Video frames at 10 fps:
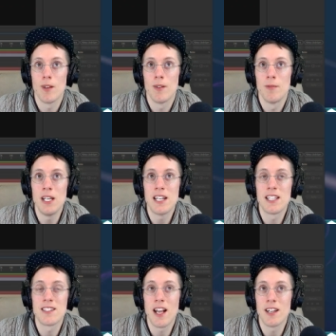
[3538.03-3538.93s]
we need to
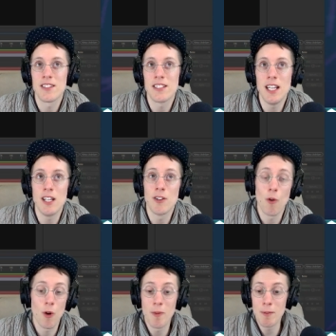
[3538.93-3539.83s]
design a scene,
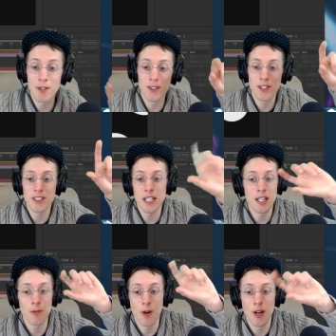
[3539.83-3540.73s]
or maybe there's a
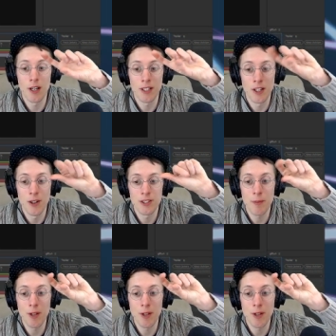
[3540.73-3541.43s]
scene where something